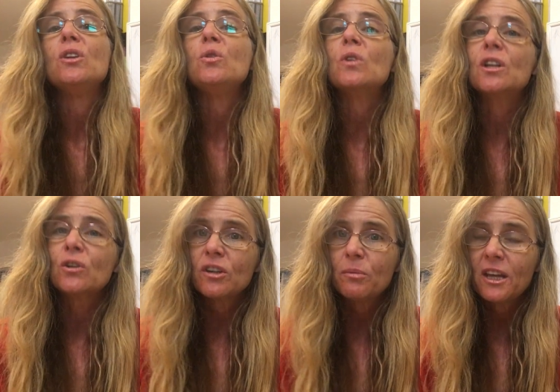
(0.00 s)
You can
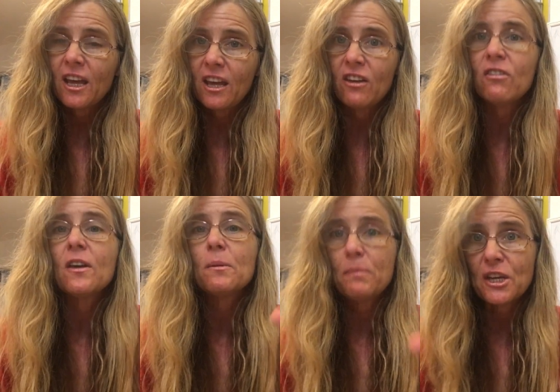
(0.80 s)
learn to behave
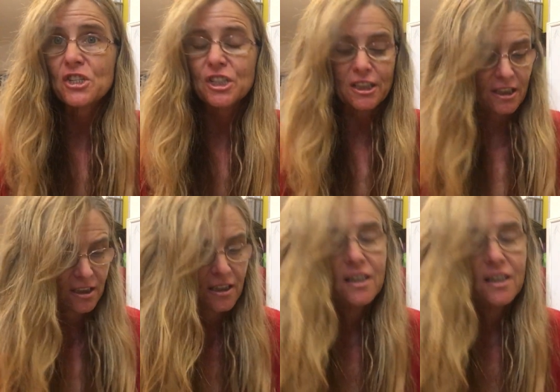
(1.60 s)
patiently